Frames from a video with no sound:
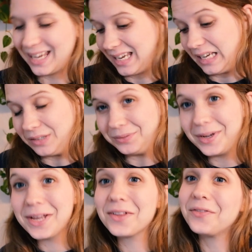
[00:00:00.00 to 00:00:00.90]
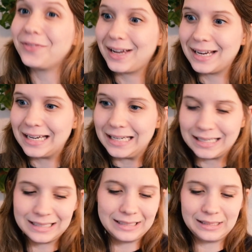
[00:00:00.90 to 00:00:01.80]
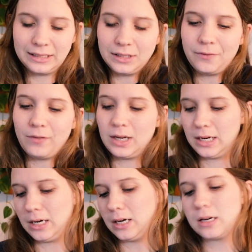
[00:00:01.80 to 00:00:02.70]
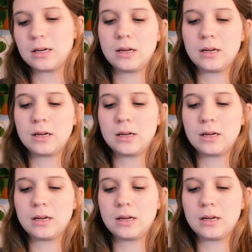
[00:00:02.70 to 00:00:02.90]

yeah, it's fine. It's fine.